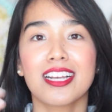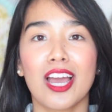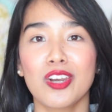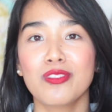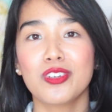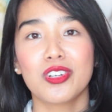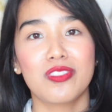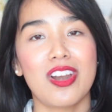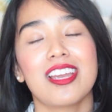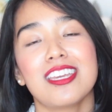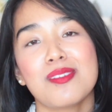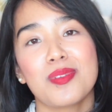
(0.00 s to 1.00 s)
kind of
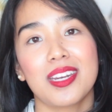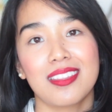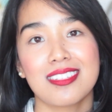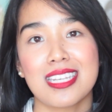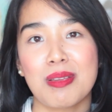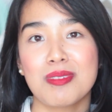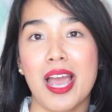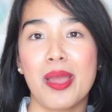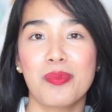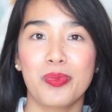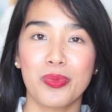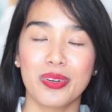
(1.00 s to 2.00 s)
nerve-wracking but at the same
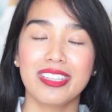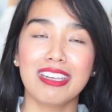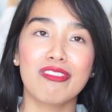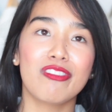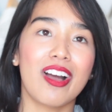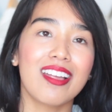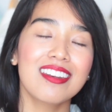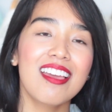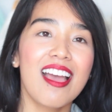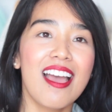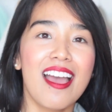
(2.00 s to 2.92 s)
time really fun.